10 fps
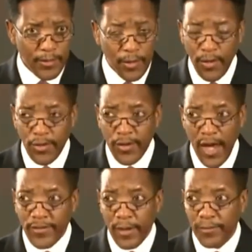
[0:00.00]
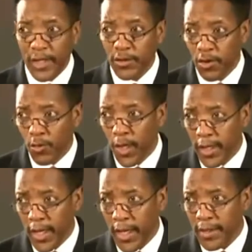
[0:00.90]
And so it is not something new we
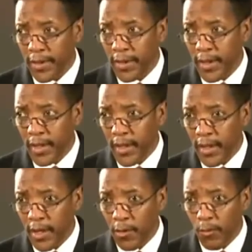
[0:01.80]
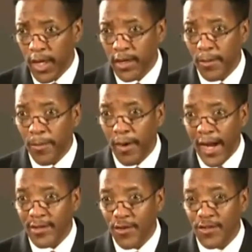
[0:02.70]
need. We need to
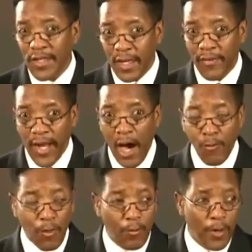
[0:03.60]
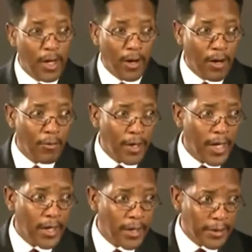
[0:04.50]
practice living out what we
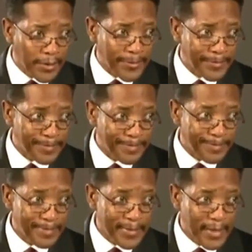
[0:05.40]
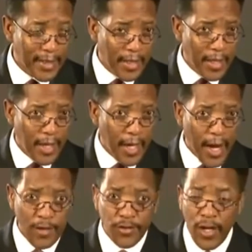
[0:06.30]
already know
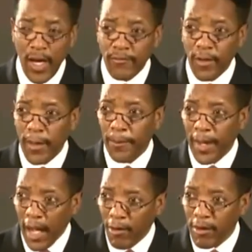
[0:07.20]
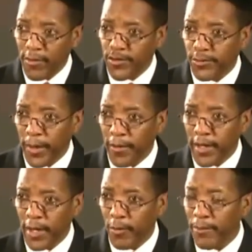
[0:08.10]
and ask God for the power of His
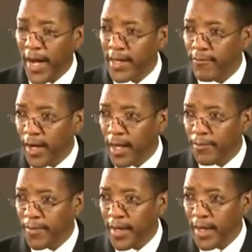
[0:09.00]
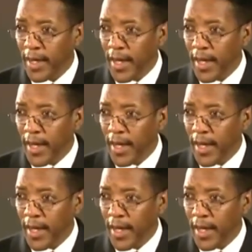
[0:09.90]
Spirit that we might develop